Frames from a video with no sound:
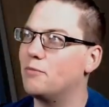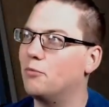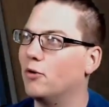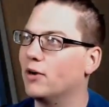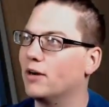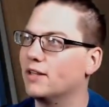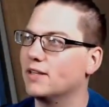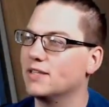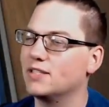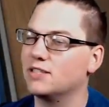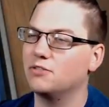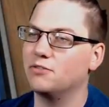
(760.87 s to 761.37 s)
1
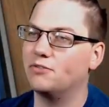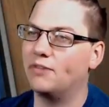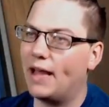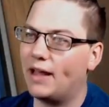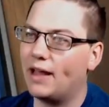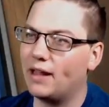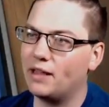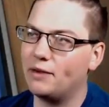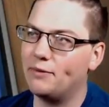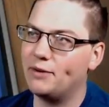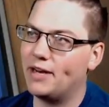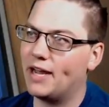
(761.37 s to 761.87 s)
on the
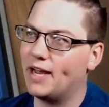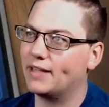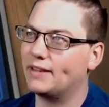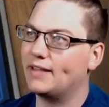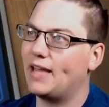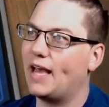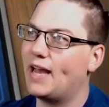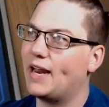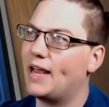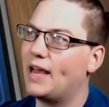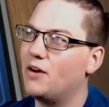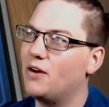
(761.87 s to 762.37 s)
Silvally, we knock
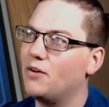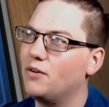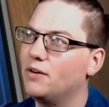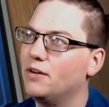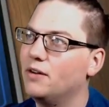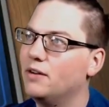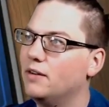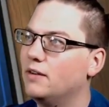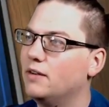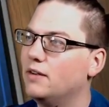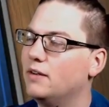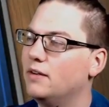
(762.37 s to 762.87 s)
that out.
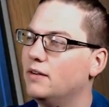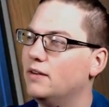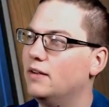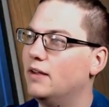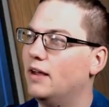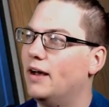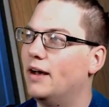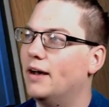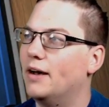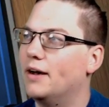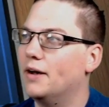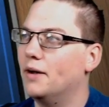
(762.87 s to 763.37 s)

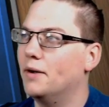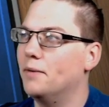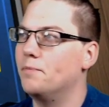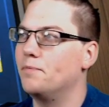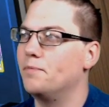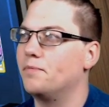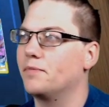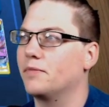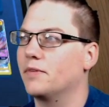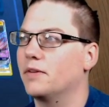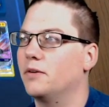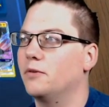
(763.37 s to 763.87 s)

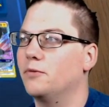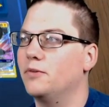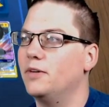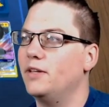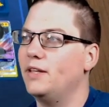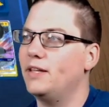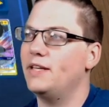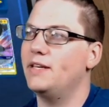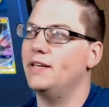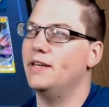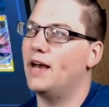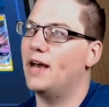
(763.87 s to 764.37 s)

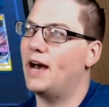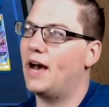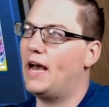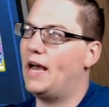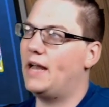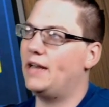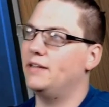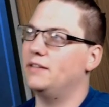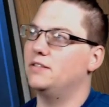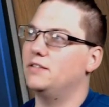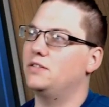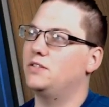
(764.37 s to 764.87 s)
Really
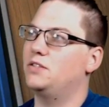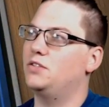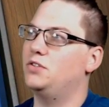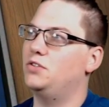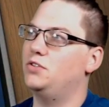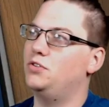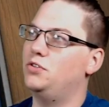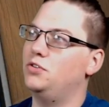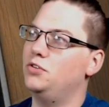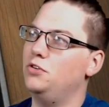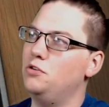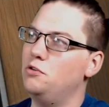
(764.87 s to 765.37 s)
not
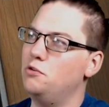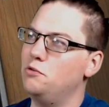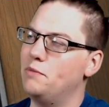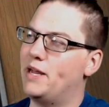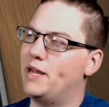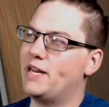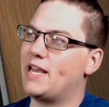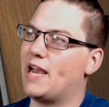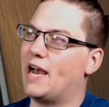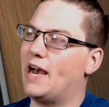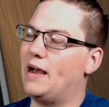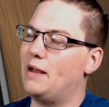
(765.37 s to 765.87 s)
too
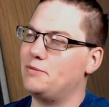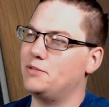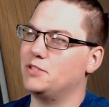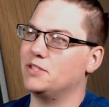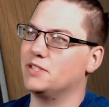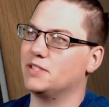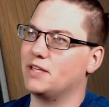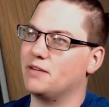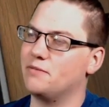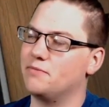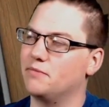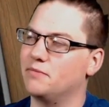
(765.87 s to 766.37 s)
many
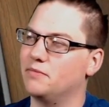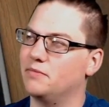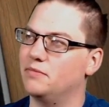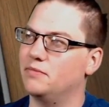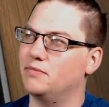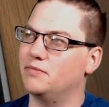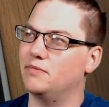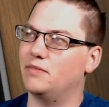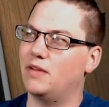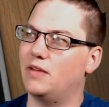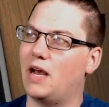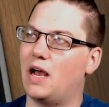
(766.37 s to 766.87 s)
options.
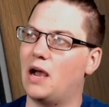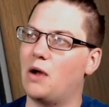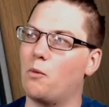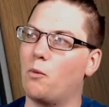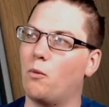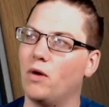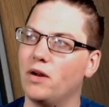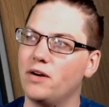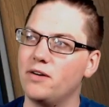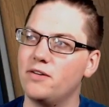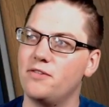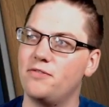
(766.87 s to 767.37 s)
I
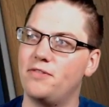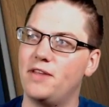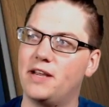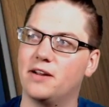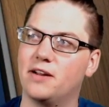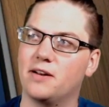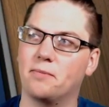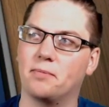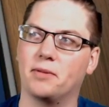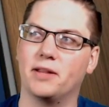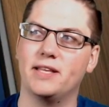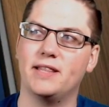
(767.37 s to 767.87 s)
wonder if they could
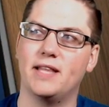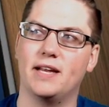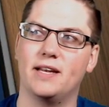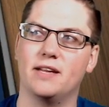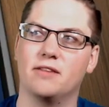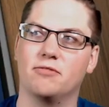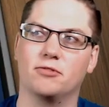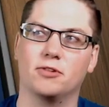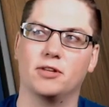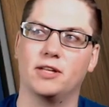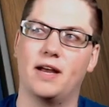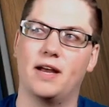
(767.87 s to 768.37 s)
have played that
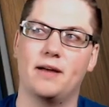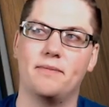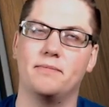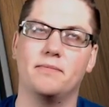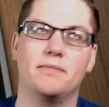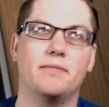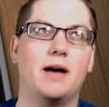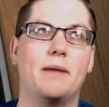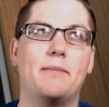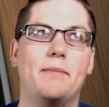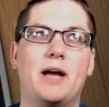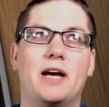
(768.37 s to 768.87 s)
differently.
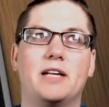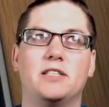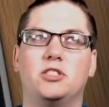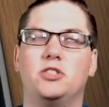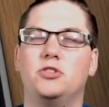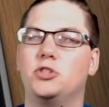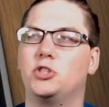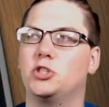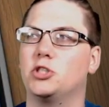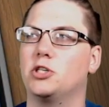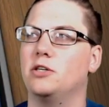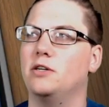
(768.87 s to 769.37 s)
I'm not too
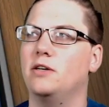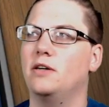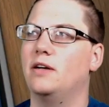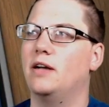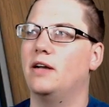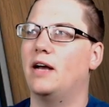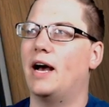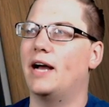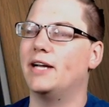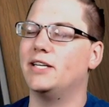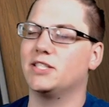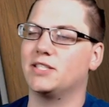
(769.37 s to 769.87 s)
sure.
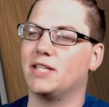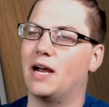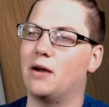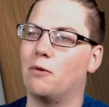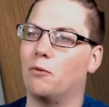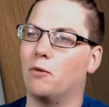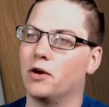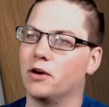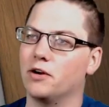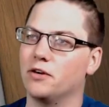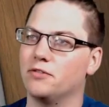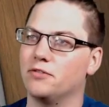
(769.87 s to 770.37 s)
I
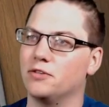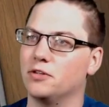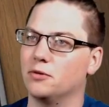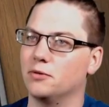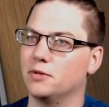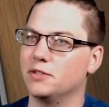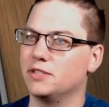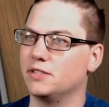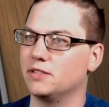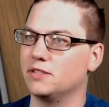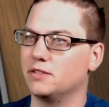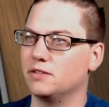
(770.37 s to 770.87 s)
wonder if there
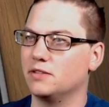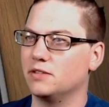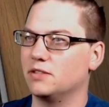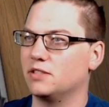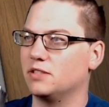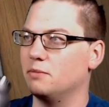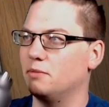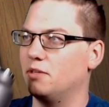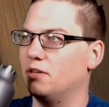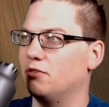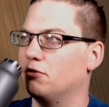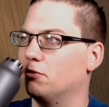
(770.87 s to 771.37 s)
was
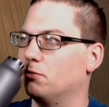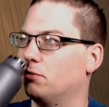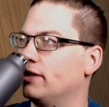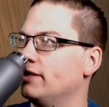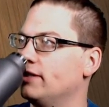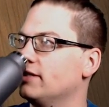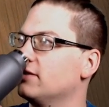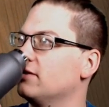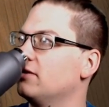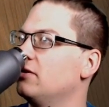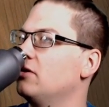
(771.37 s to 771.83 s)
some different plays.